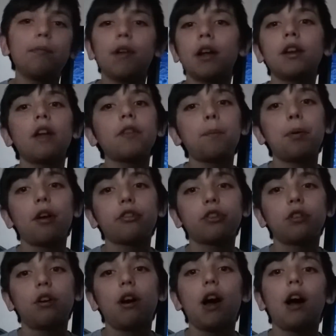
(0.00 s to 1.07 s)
Another
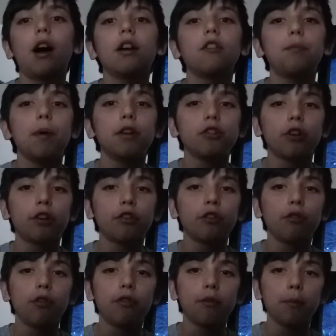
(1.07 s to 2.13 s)
personal highlight of
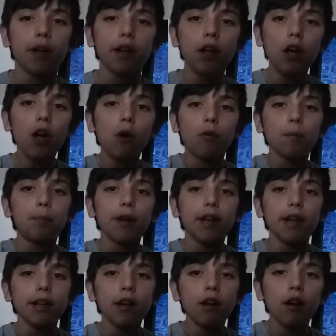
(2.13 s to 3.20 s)
Banjo-Kazooie for me would
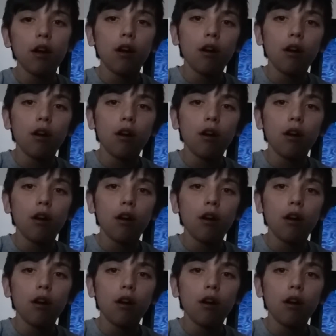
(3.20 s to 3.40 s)
be,